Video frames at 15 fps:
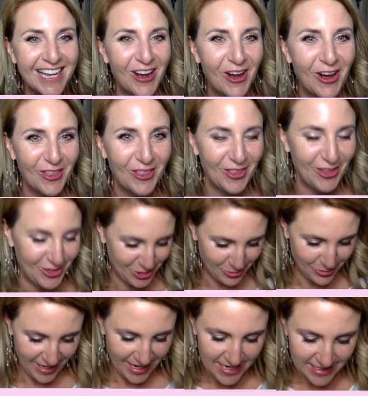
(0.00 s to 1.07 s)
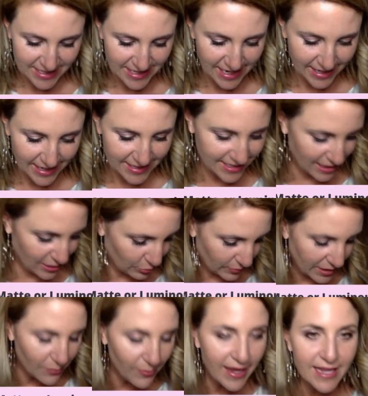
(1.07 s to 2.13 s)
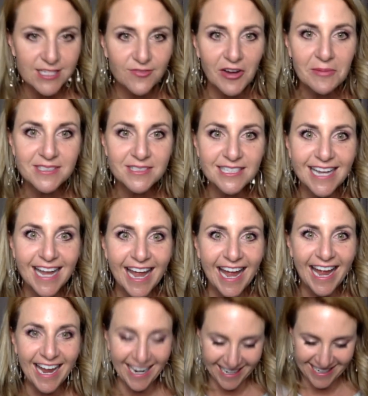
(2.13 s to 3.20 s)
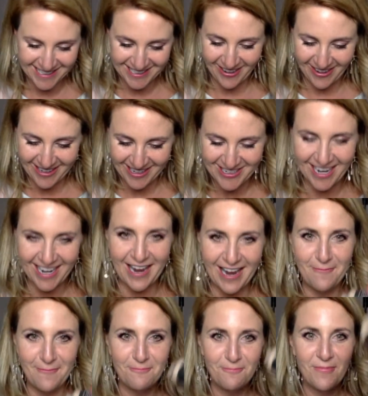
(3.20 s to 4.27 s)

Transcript: on the 26th, three weeks from today. So you have to check it out.